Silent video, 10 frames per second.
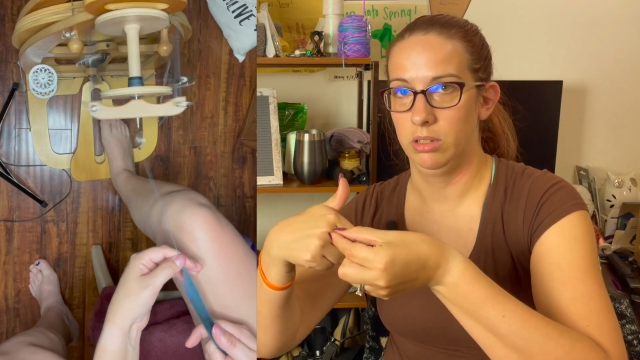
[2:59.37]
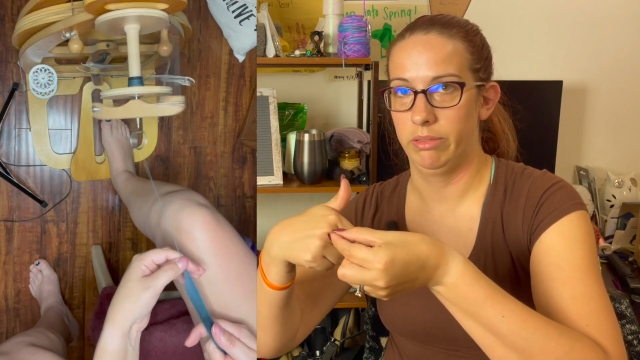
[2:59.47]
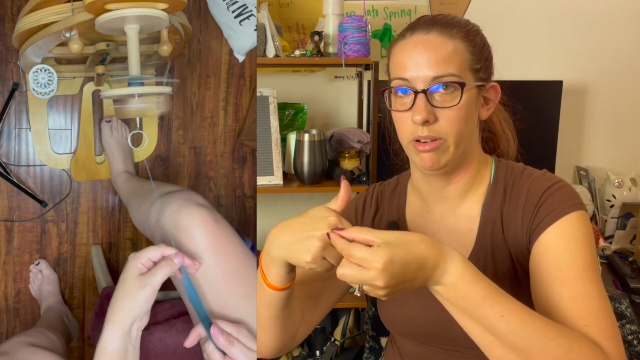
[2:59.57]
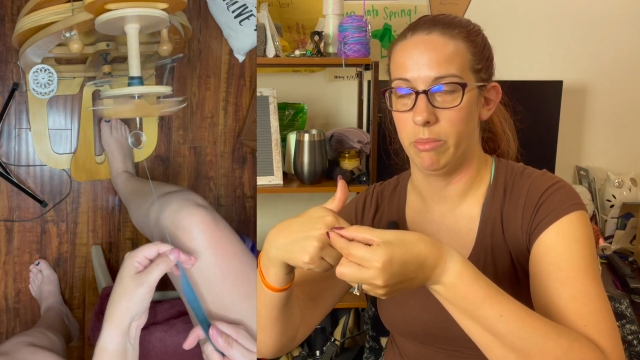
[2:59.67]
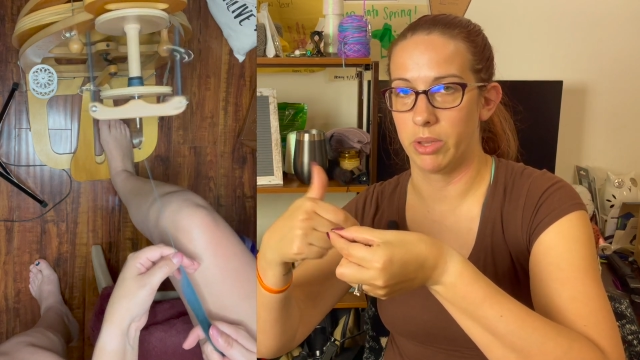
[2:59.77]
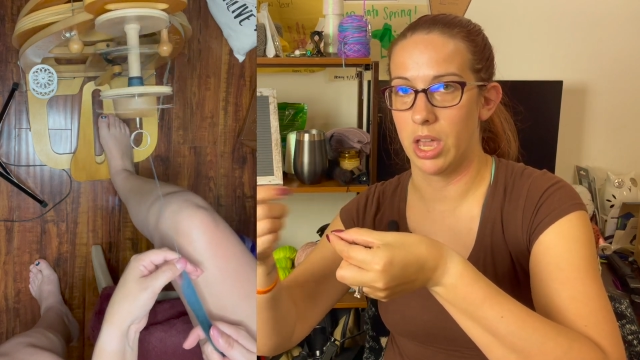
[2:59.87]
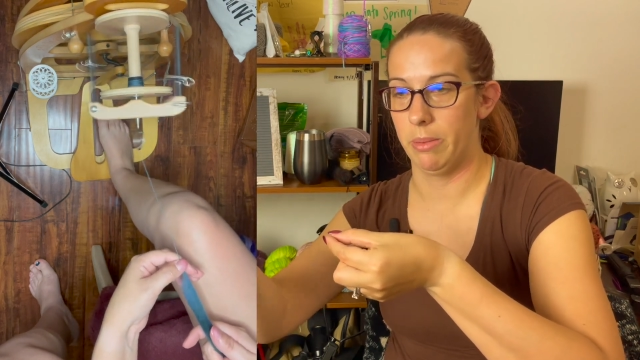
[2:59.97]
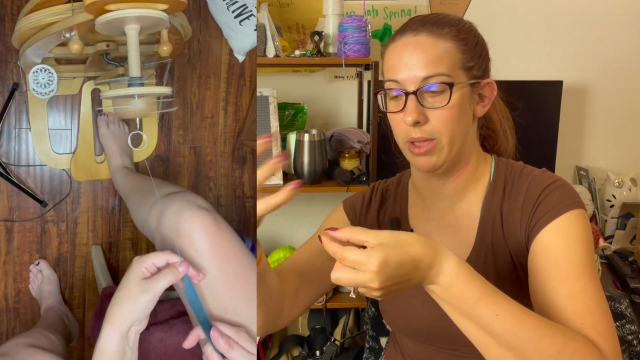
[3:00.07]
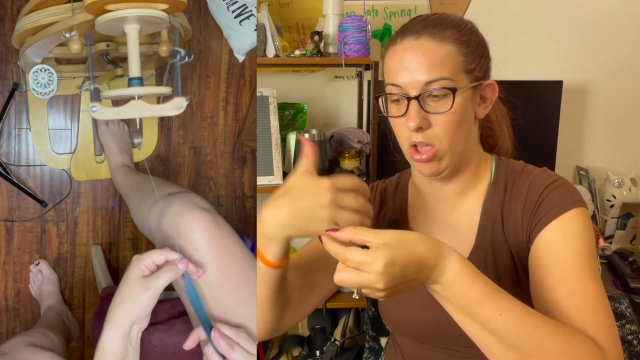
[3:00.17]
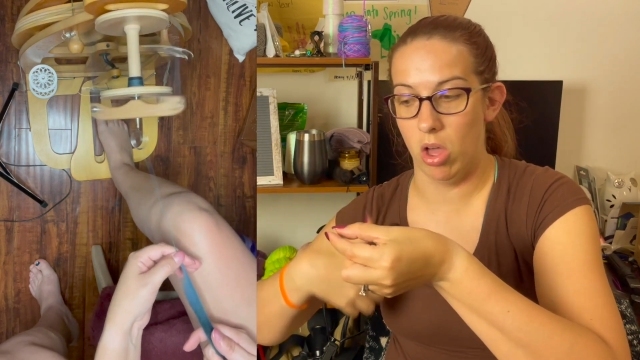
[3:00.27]
from
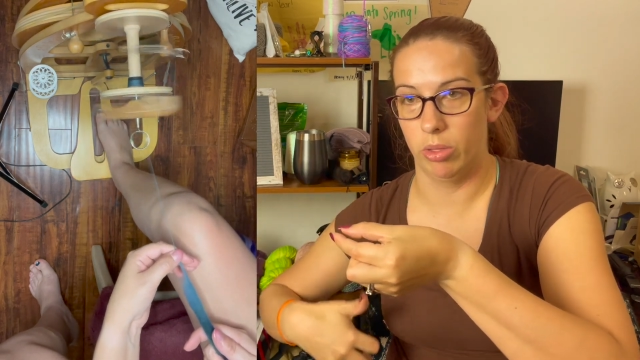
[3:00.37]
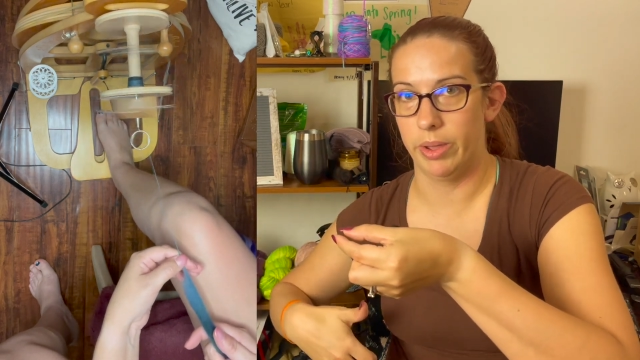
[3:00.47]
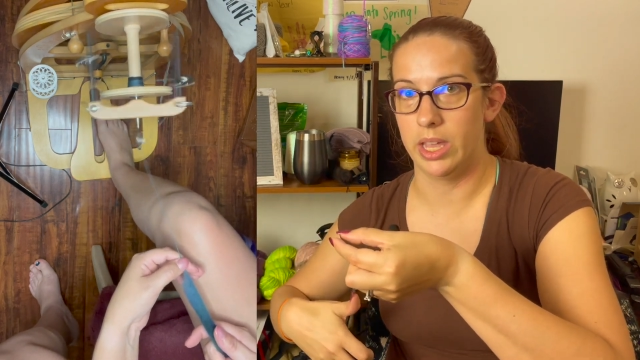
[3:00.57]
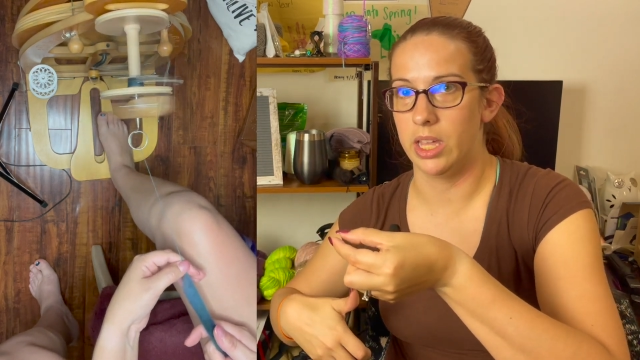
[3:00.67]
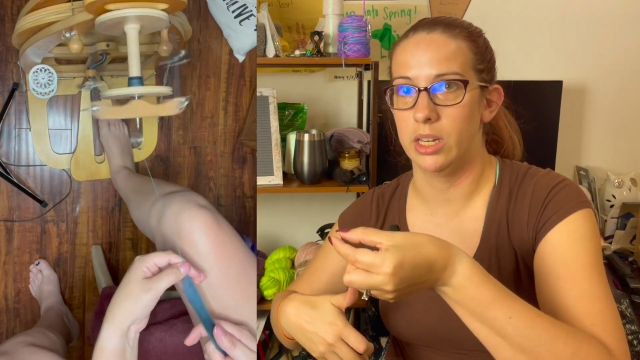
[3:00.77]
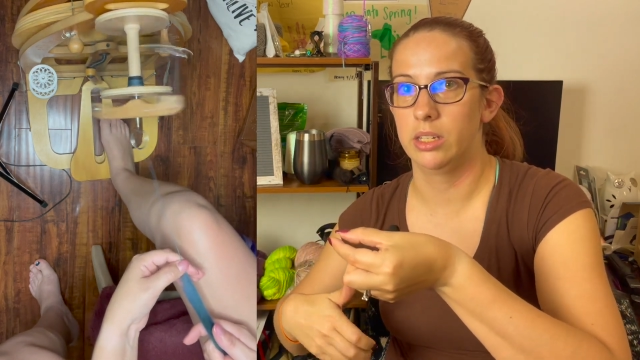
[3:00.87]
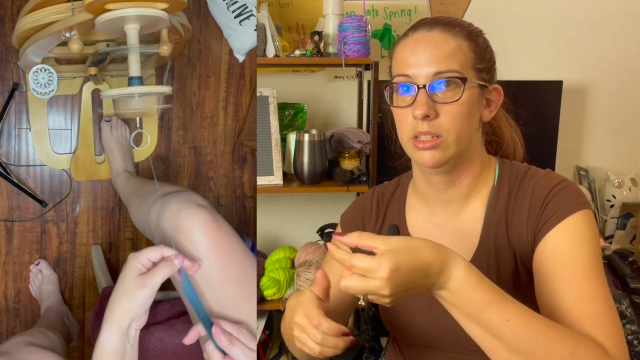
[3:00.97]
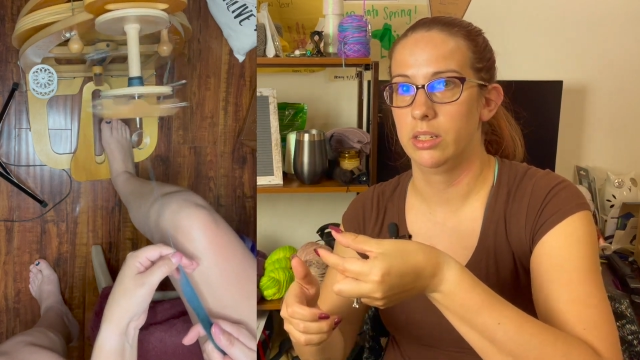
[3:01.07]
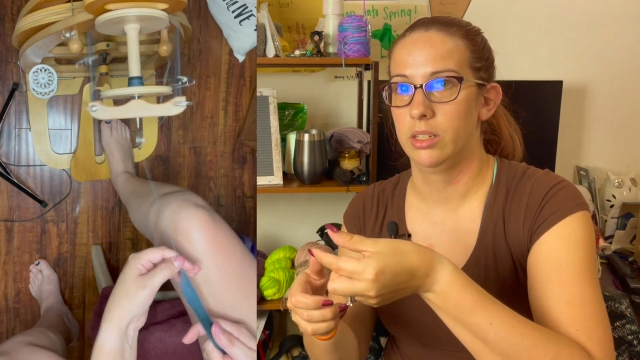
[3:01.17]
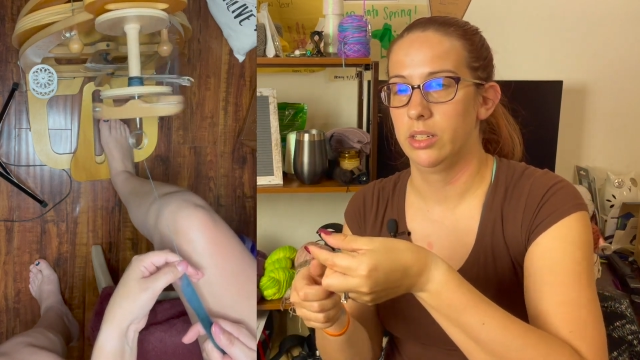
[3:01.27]
coming all the way in.
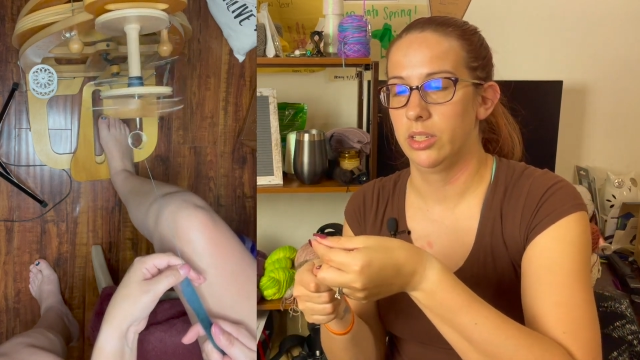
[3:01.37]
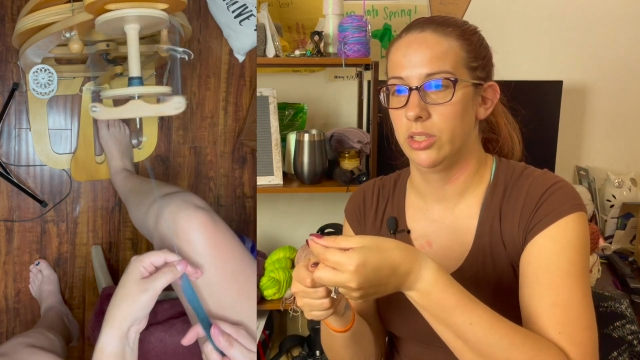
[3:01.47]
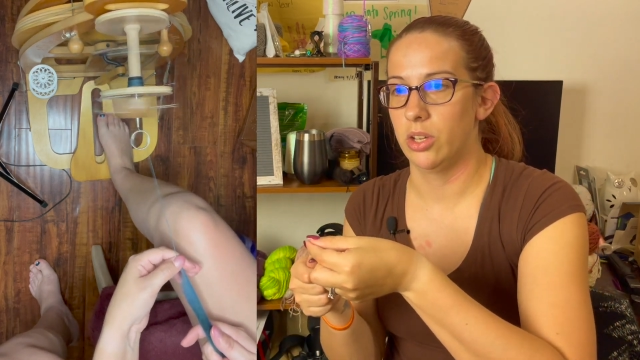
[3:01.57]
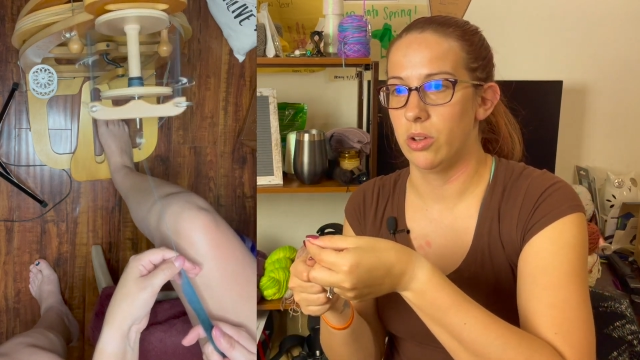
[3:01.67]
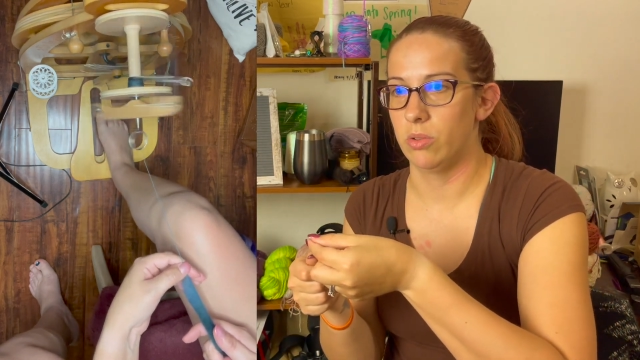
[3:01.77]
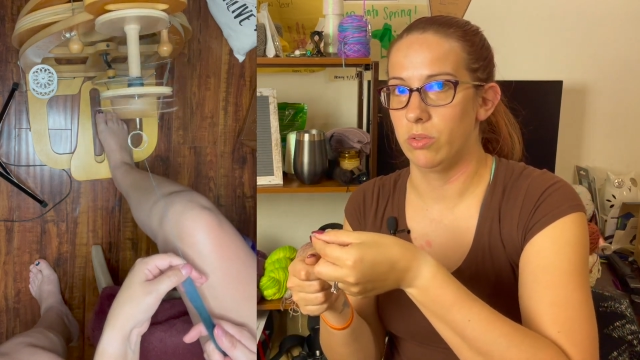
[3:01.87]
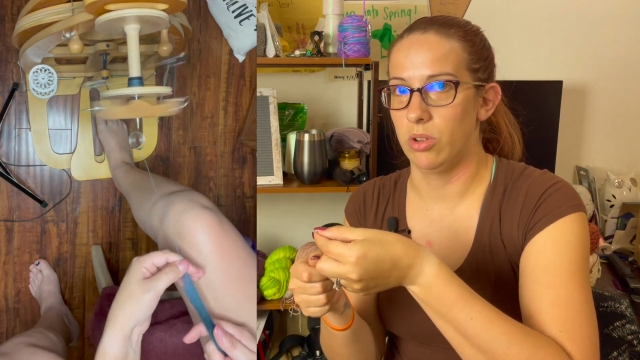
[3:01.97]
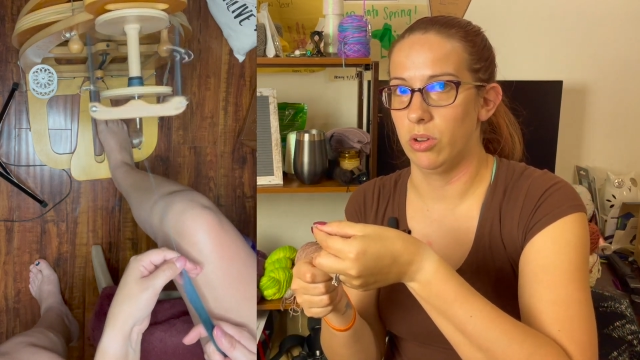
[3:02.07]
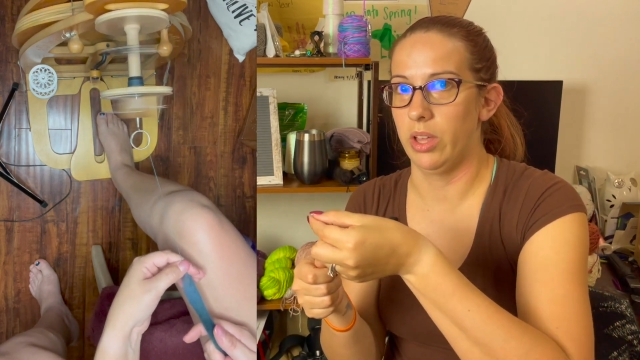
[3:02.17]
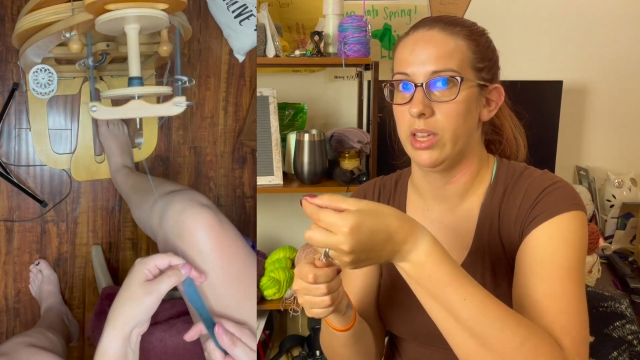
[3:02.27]
So
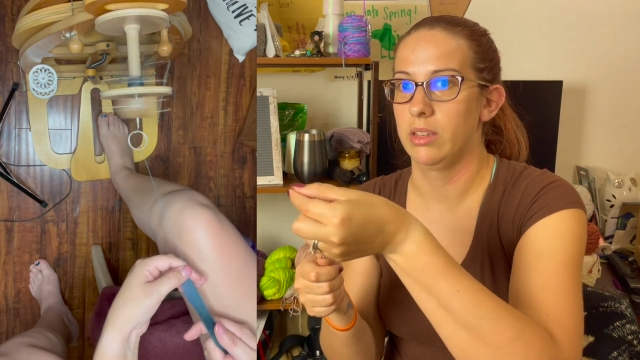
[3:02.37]
you're like